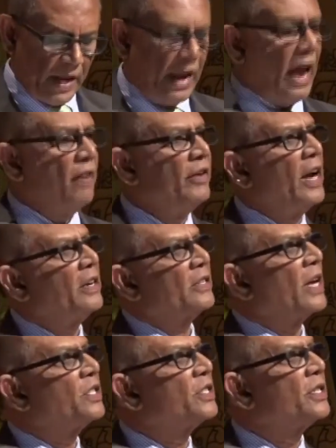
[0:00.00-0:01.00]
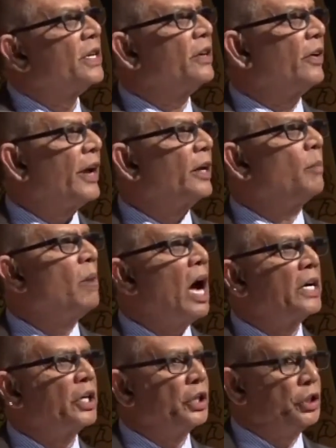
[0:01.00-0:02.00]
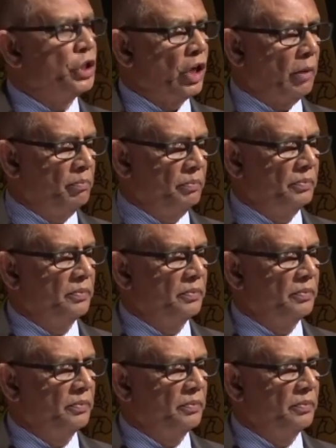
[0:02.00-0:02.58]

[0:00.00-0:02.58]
have done such a great marketing job.